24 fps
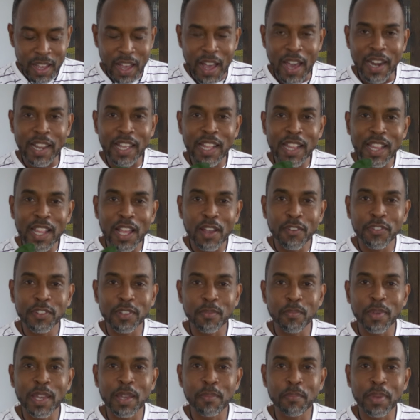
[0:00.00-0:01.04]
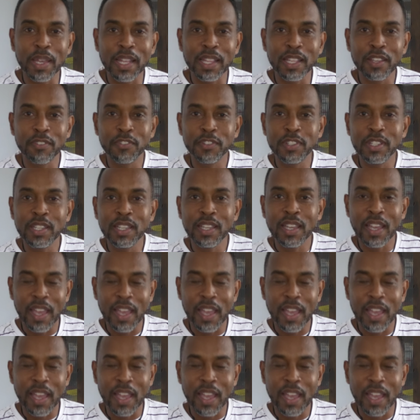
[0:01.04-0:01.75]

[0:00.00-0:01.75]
And I love to make bay leaf tea,